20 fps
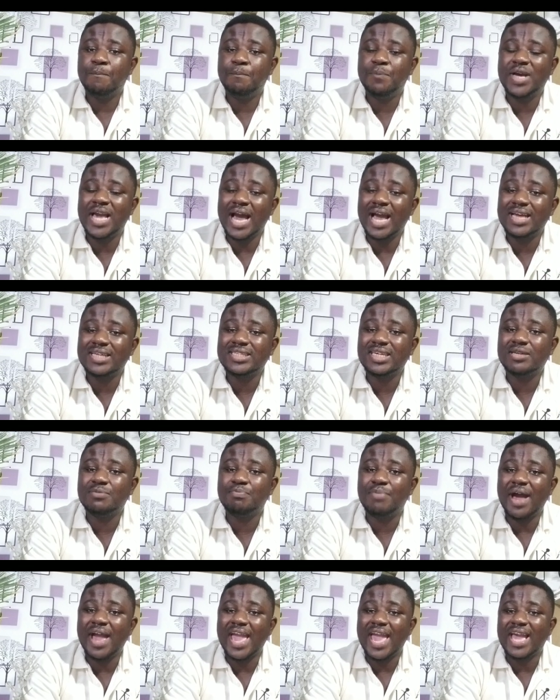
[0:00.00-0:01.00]
guided
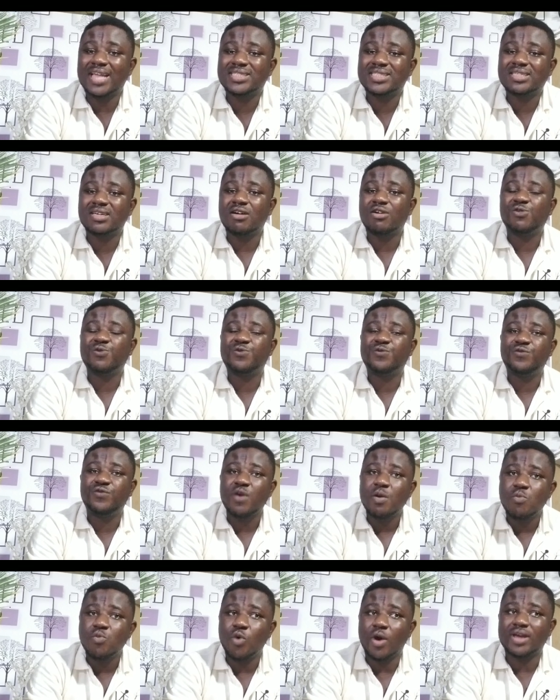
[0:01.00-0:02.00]
by ethical
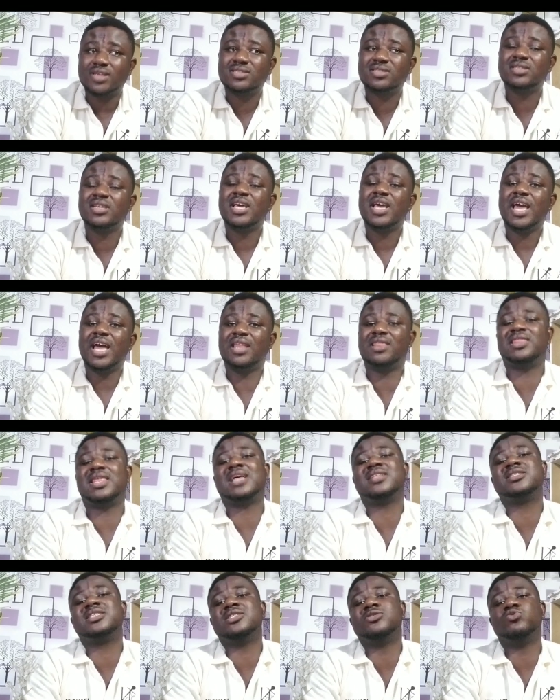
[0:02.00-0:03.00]
frameworks, and
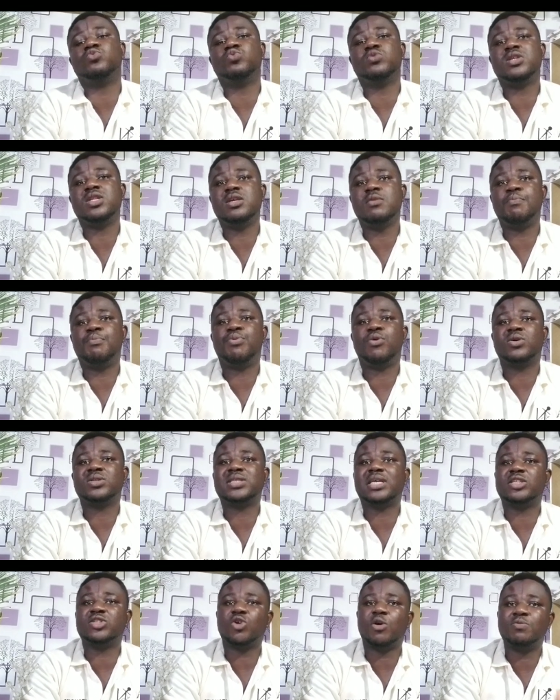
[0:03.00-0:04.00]
that is really
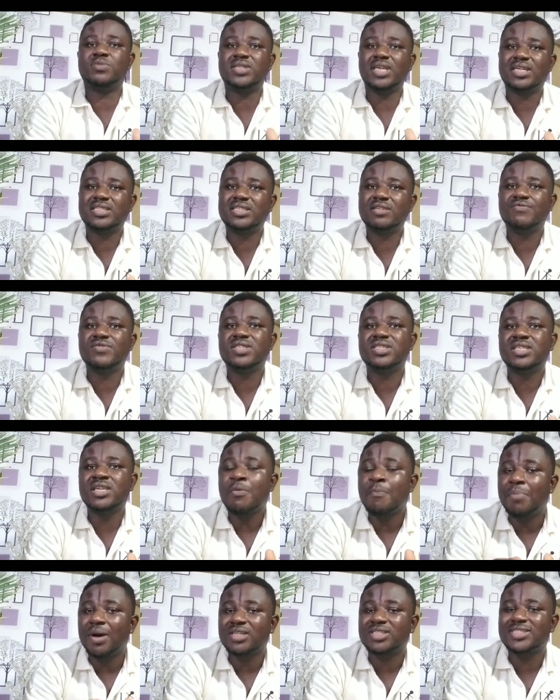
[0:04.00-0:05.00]
important. Objectivity,
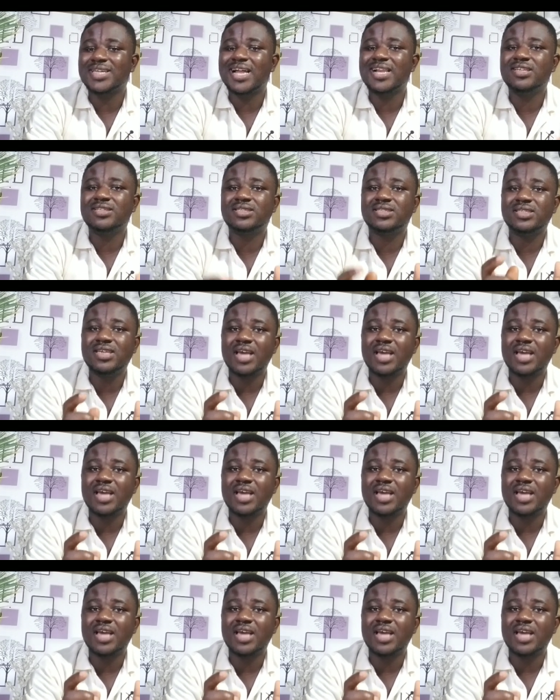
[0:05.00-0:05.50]
impartiality,